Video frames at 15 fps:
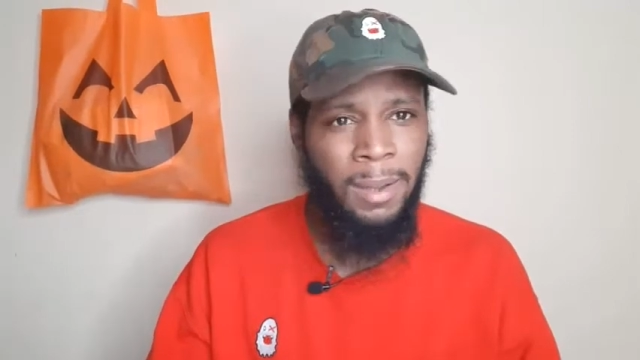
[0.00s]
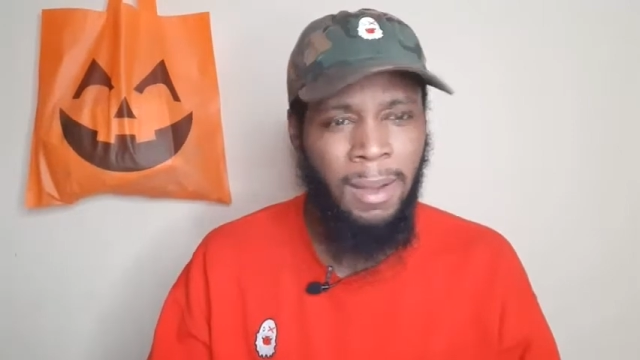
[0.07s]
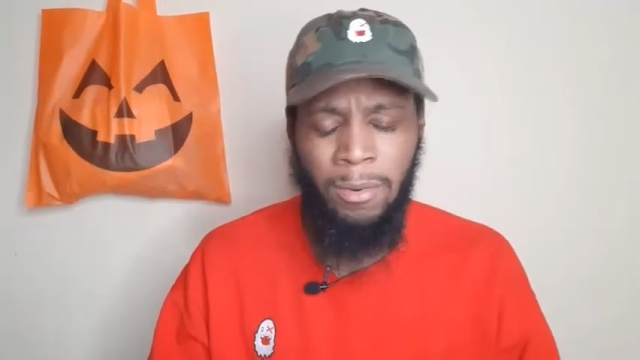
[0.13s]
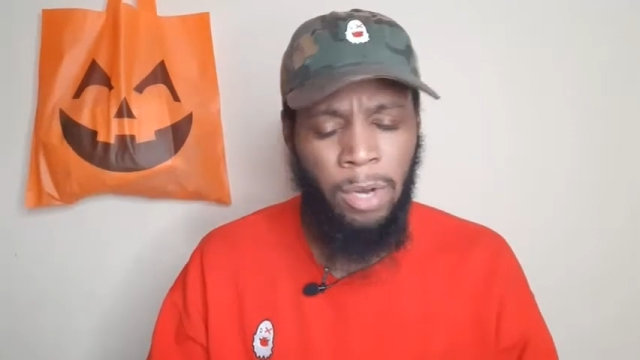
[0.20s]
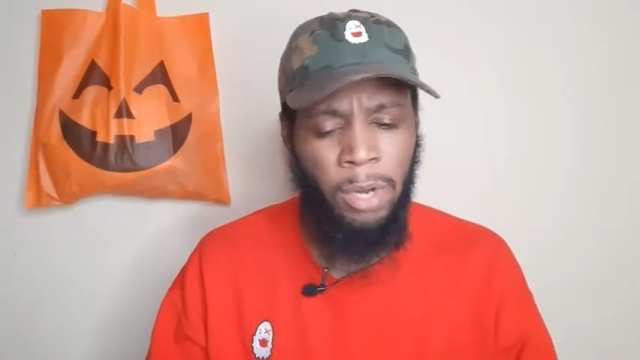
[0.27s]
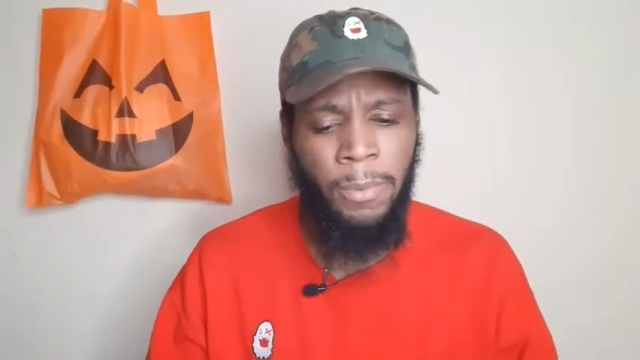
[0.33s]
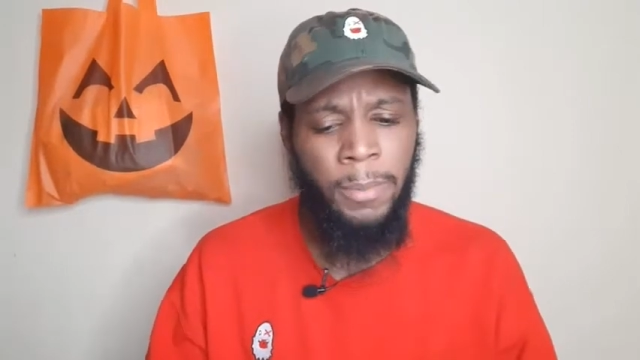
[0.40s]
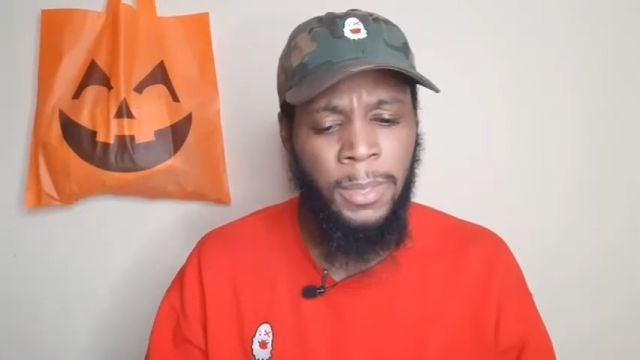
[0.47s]
I don't
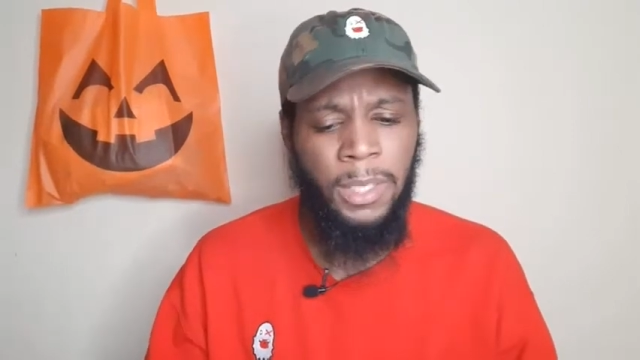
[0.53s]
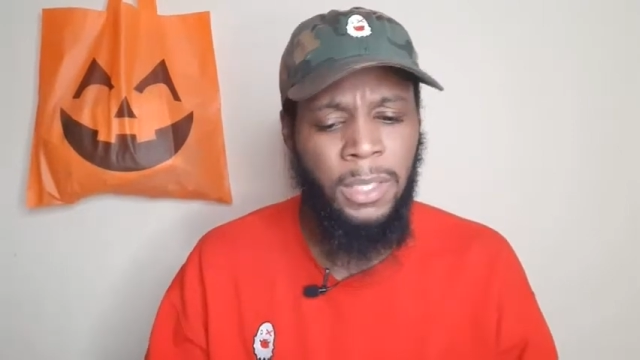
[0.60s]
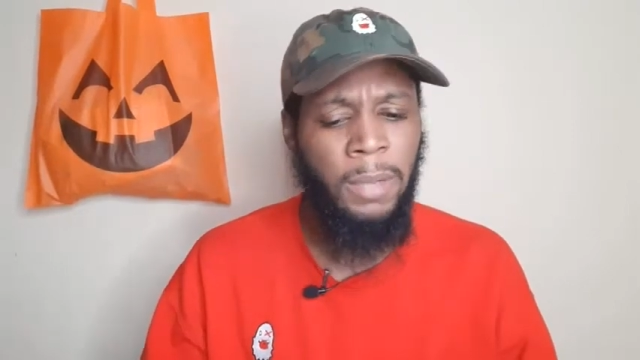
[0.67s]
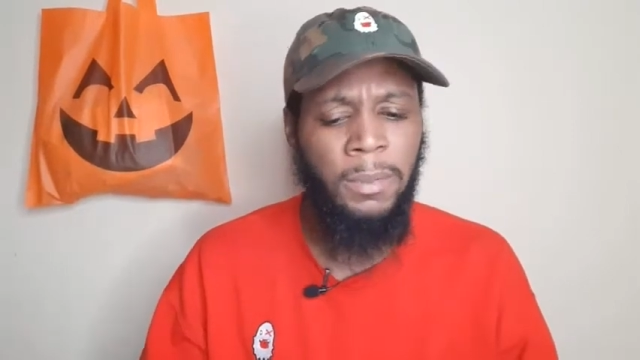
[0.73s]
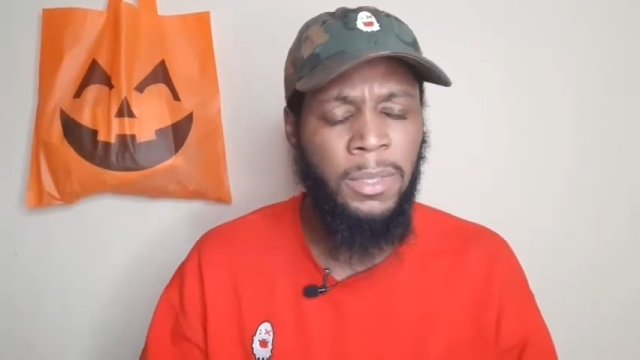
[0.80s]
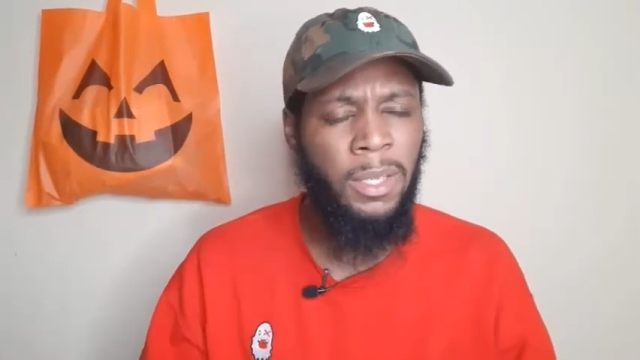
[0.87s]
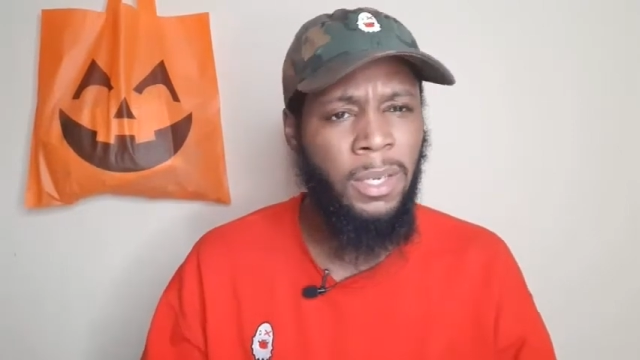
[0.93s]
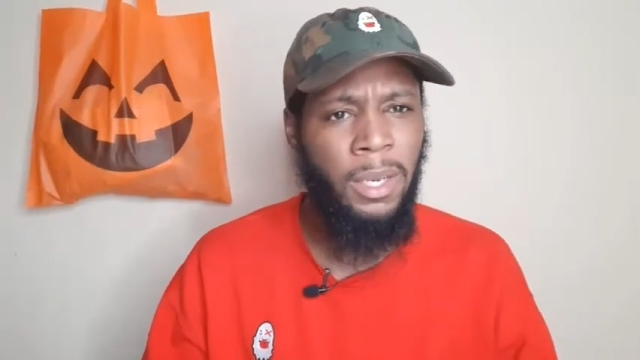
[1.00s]
know if I'm going to stay
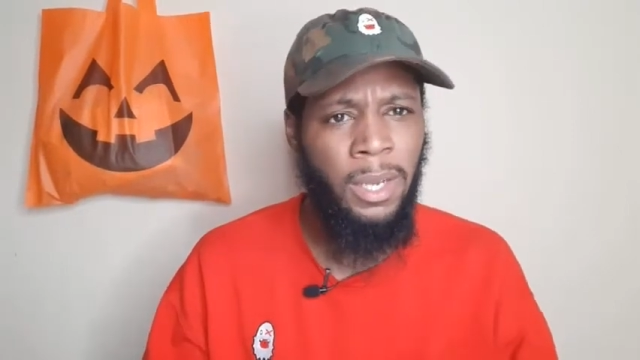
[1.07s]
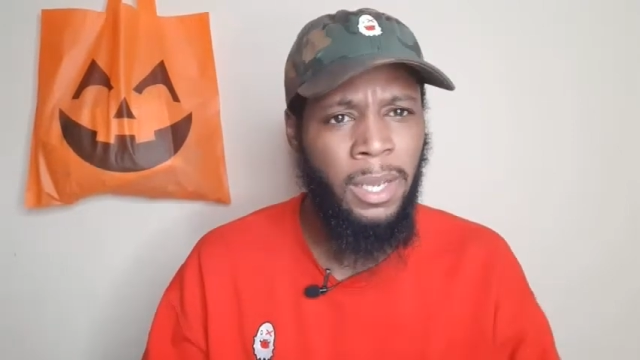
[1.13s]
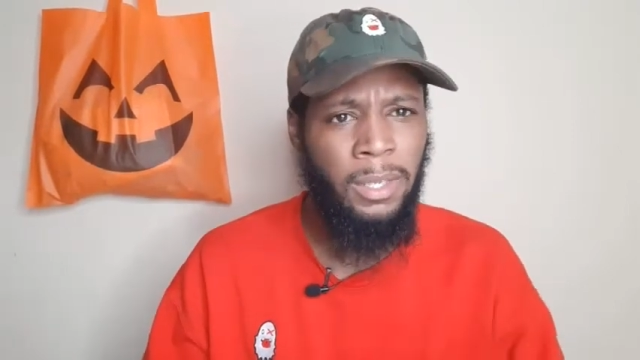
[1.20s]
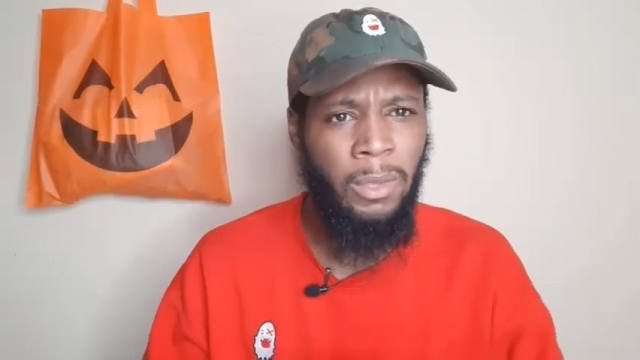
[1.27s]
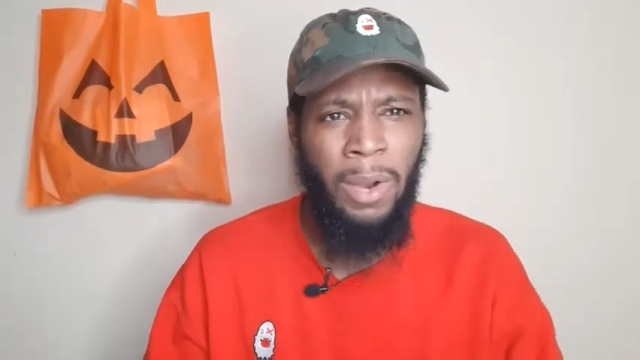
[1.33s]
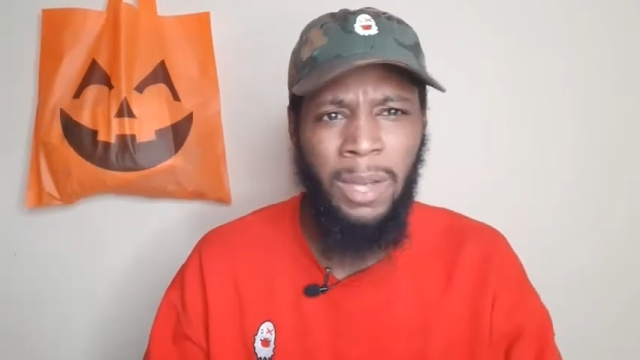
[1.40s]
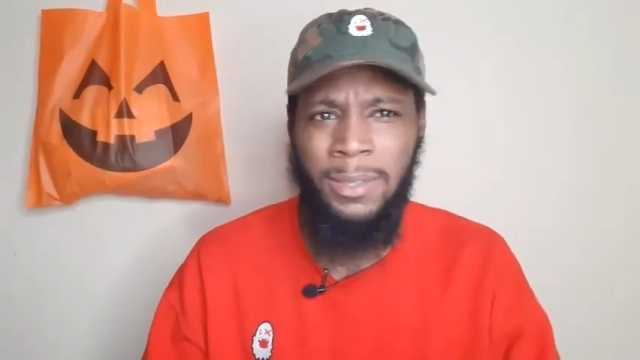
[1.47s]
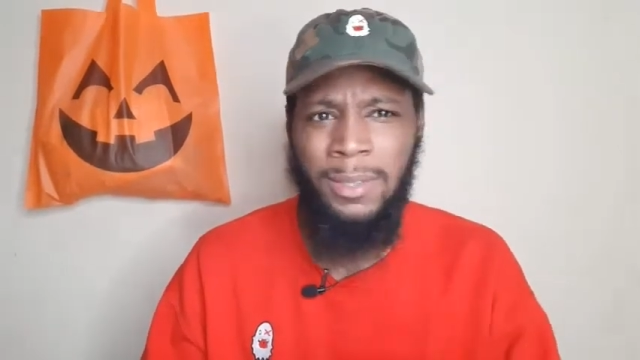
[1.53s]
up Sunday night to
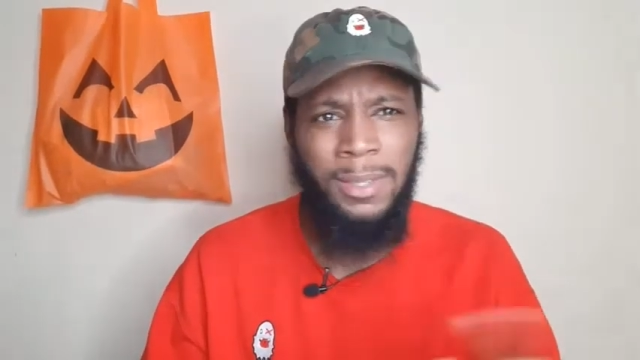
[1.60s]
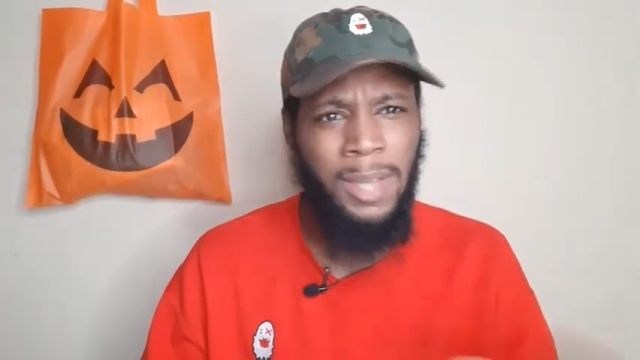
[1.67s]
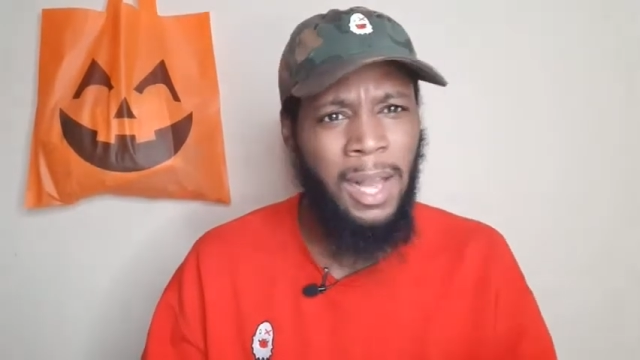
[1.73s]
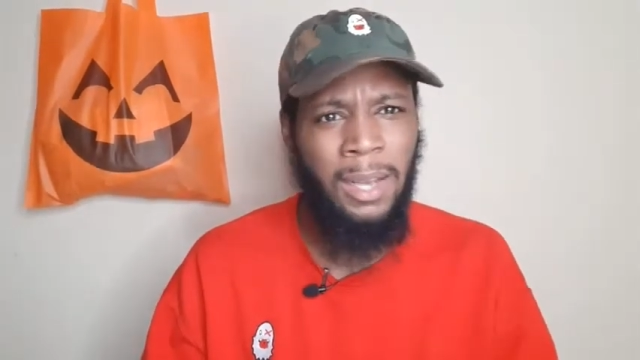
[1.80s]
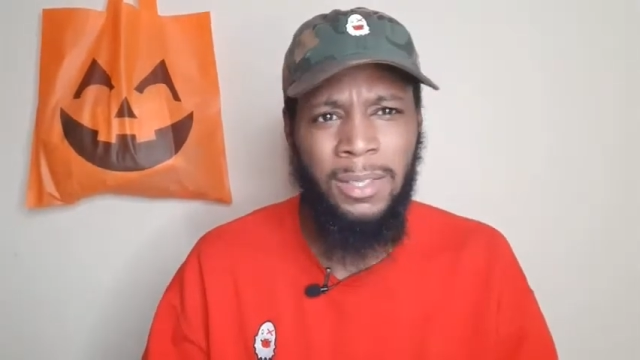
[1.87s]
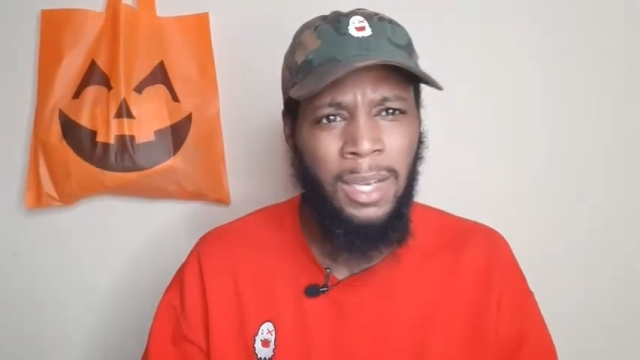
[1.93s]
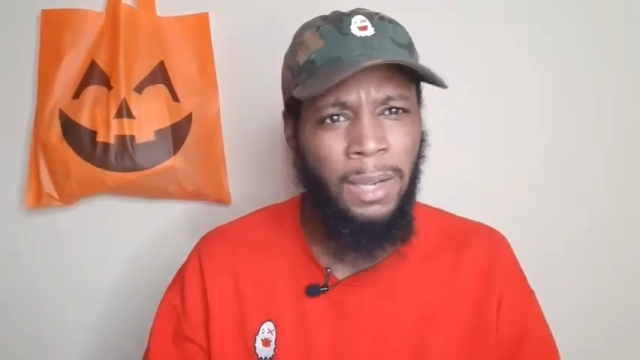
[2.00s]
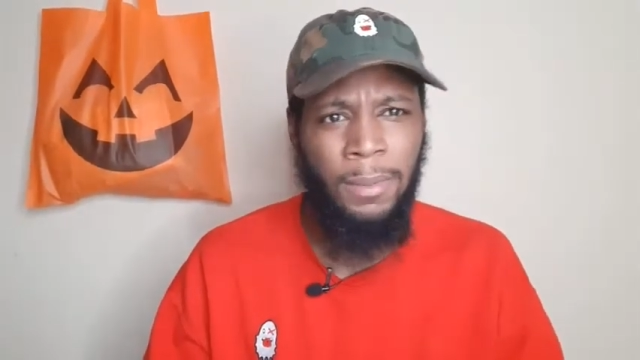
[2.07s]
watch the
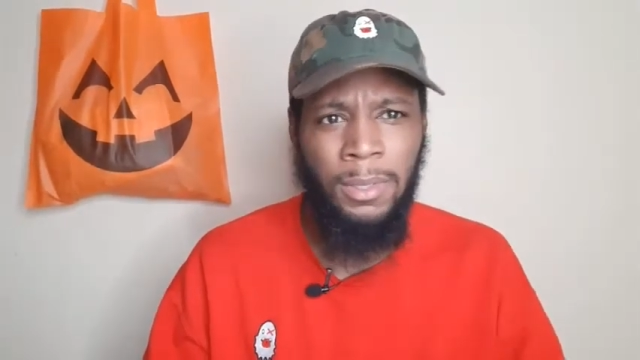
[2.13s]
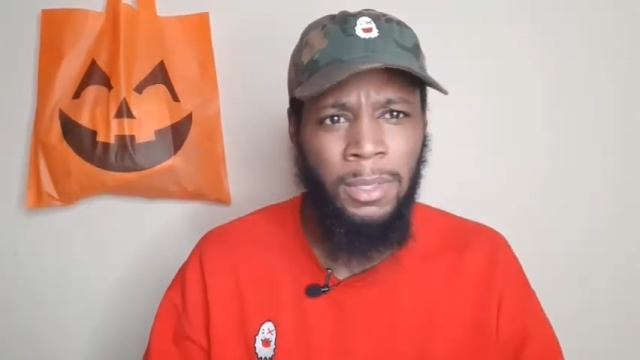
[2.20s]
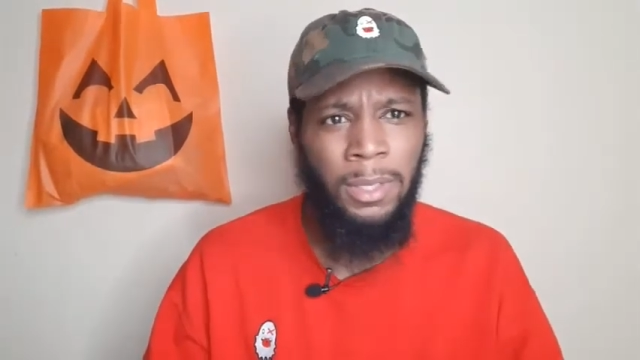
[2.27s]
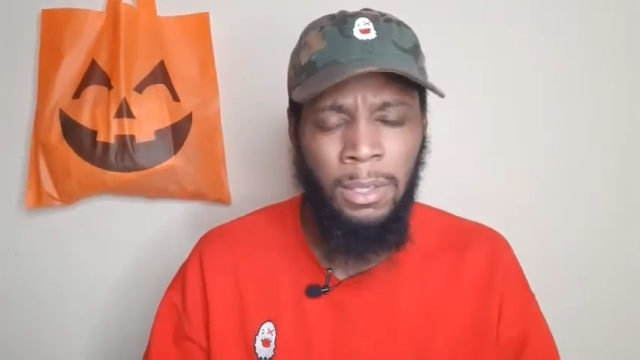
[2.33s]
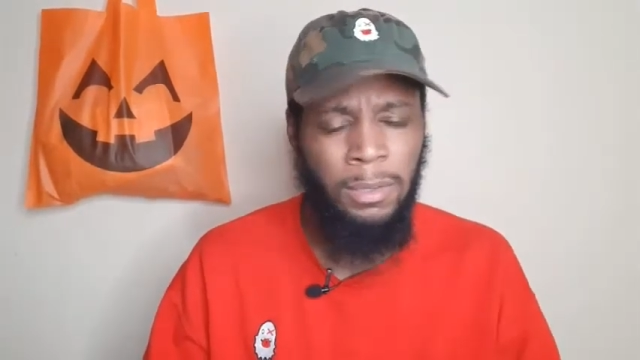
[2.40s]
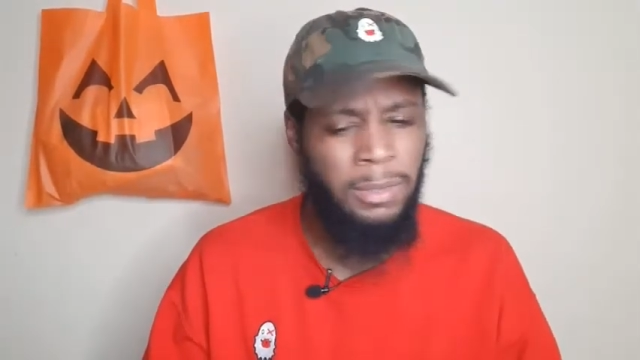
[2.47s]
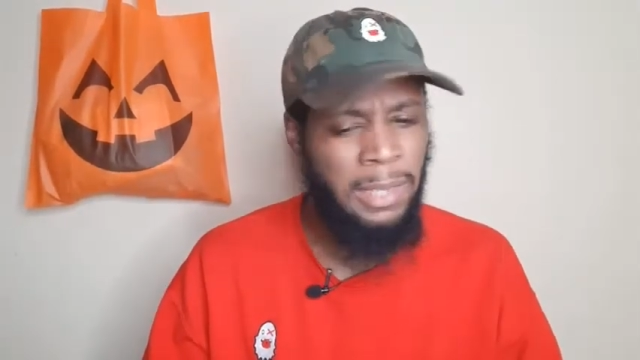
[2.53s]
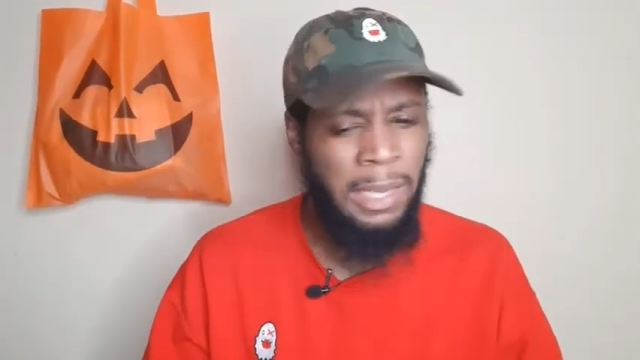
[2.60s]
Dallas Cowboys and the Eagles.